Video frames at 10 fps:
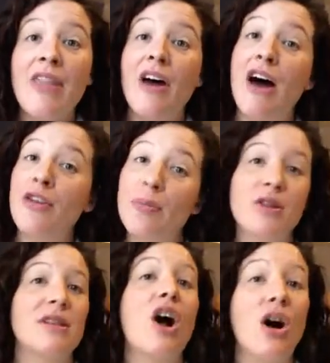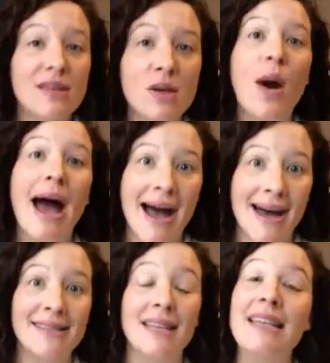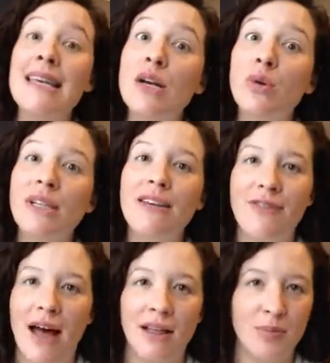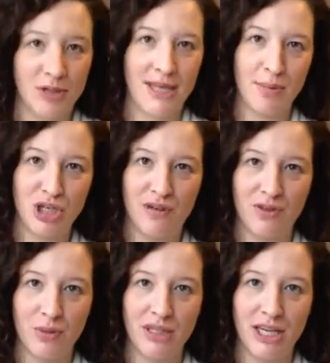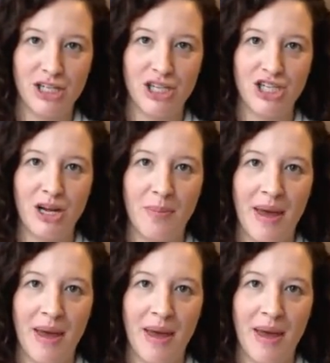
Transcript: the other person also has an equally valid perception of the relationship